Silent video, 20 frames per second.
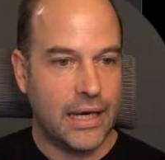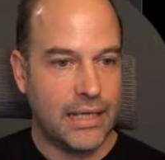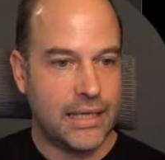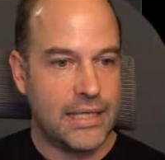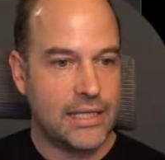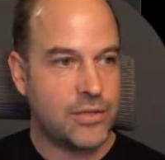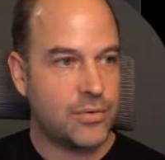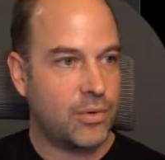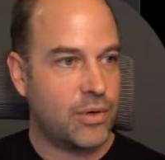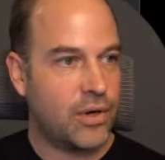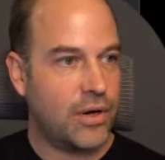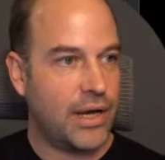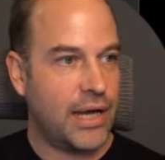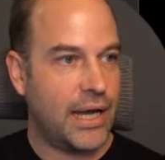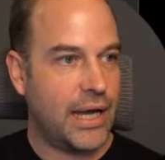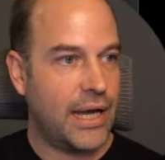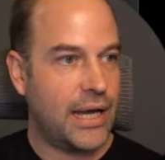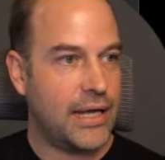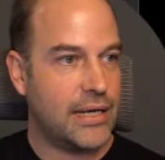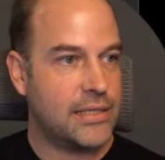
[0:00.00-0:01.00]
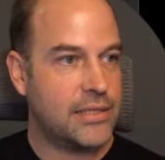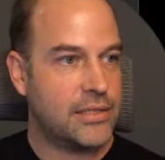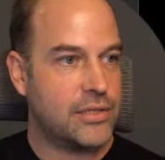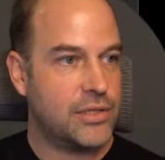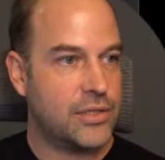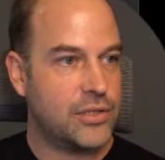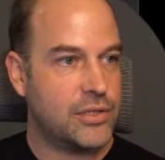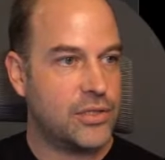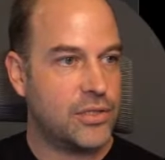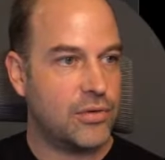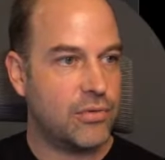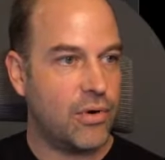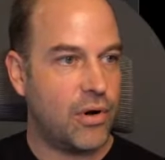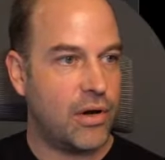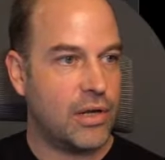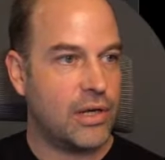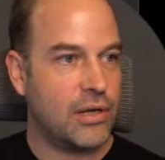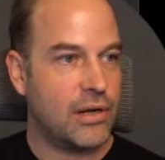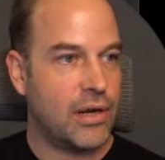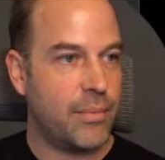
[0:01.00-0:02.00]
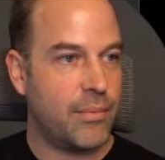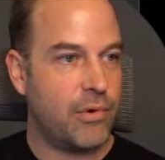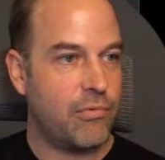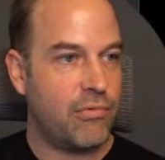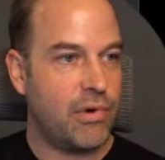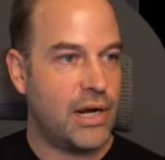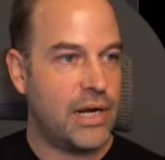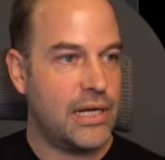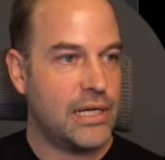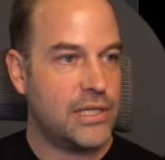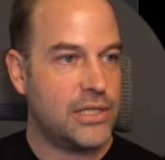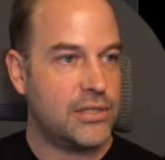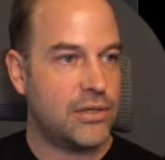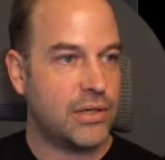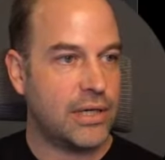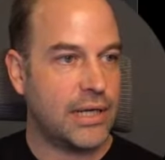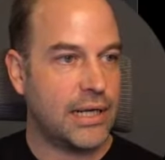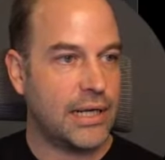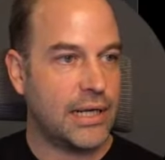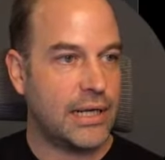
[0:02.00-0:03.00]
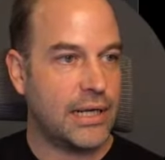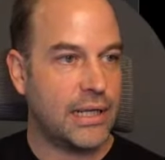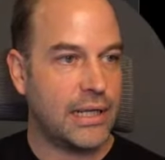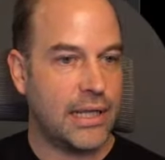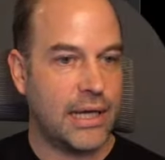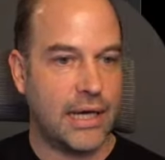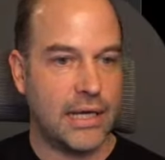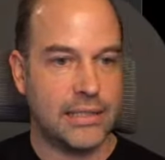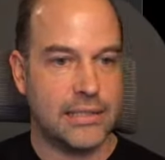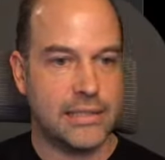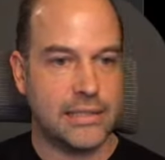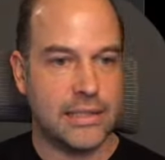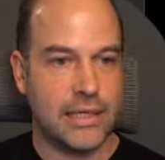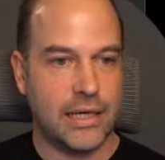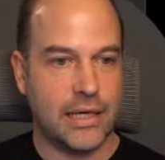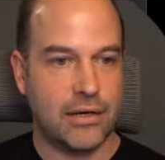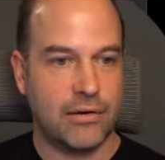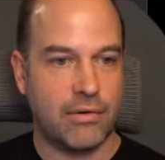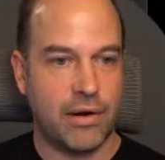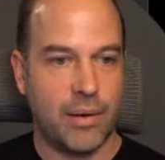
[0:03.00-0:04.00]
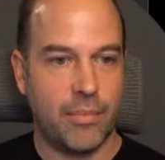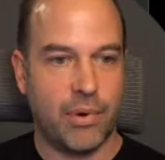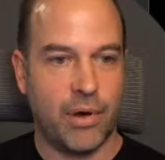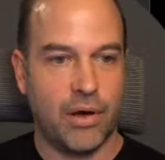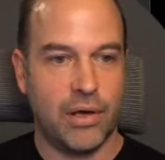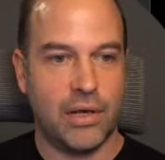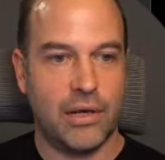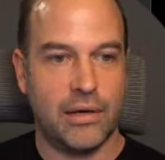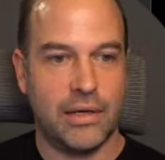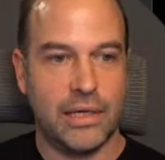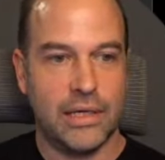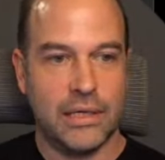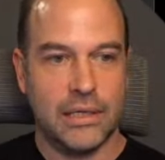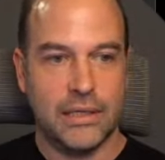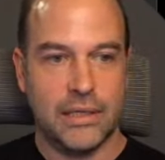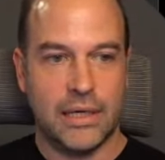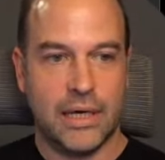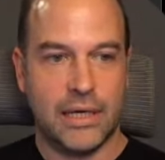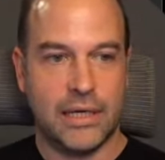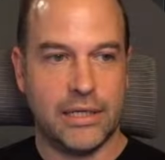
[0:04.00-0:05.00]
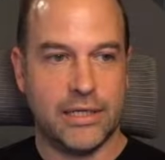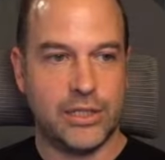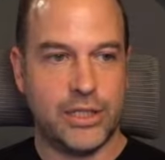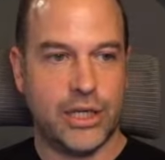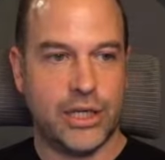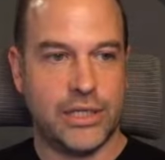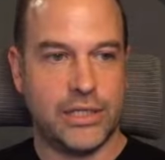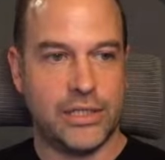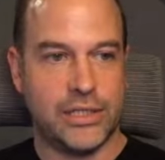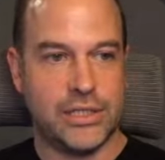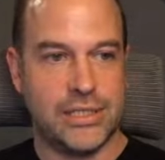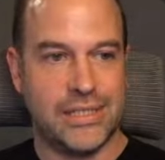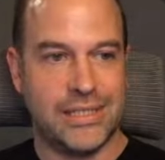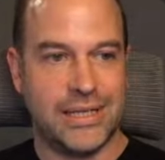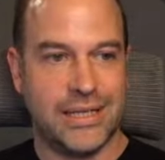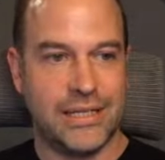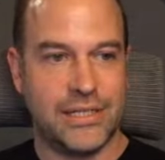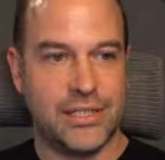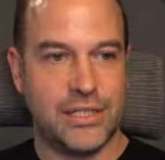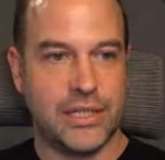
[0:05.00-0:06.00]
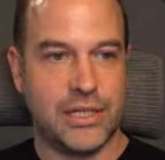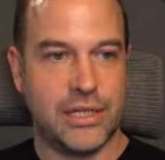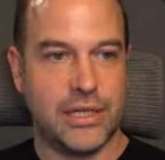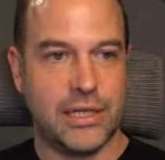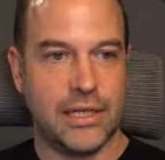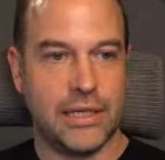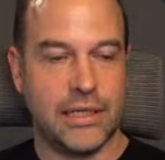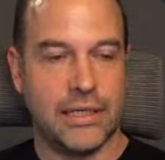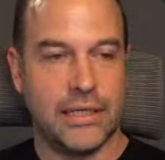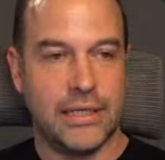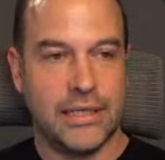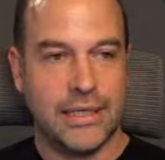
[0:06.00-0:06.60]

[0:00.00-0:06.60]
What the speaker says: This one I had just to high dynamic range, so I'm going to click that and grab highlight, and it changes instantly.